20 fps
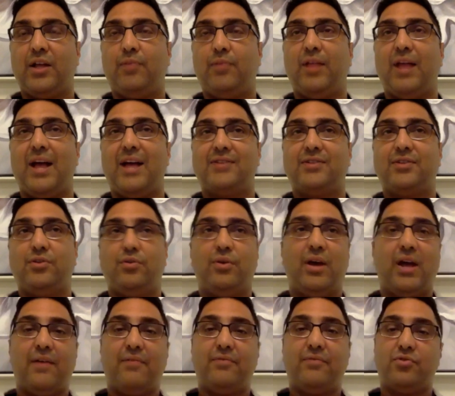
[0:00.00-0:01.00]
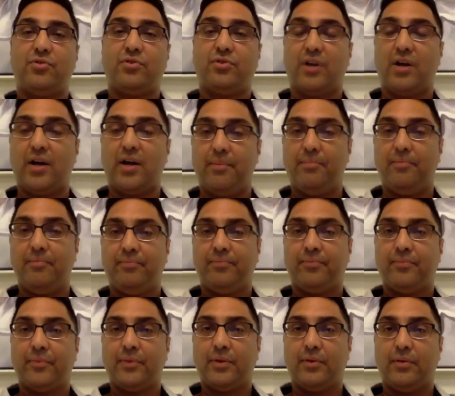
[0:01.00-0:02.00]
asset you have is your time,
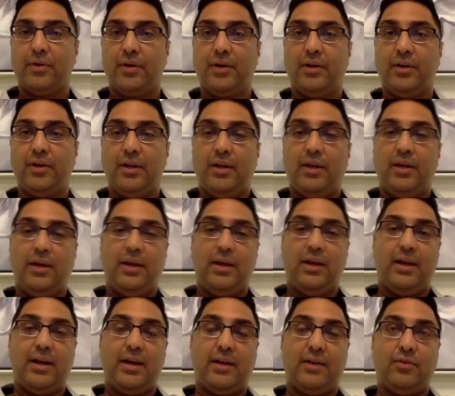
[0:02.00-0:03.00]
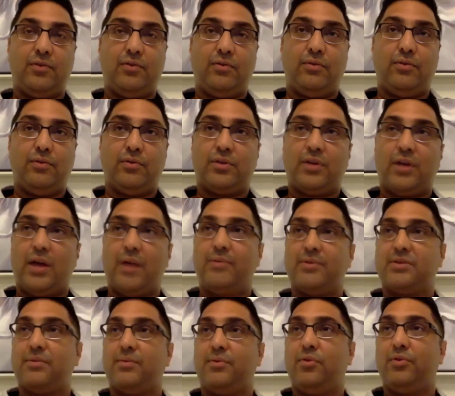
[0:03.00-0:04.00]
right? And your time is
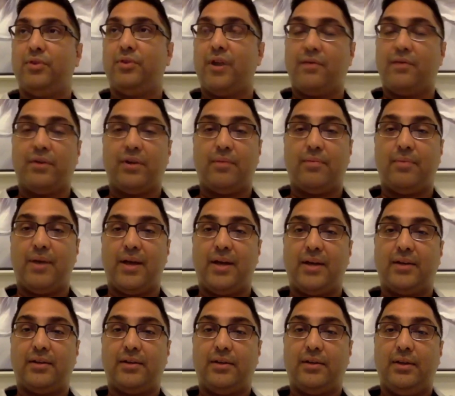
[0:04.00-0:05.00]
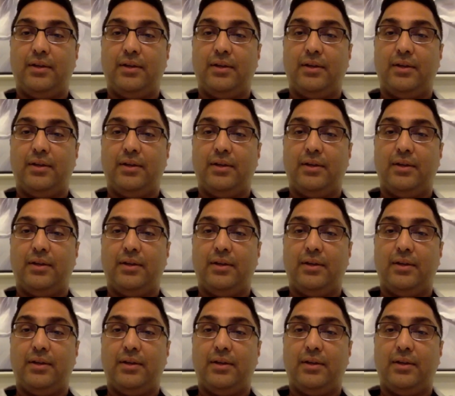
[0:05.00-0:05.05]
something you'll never get back.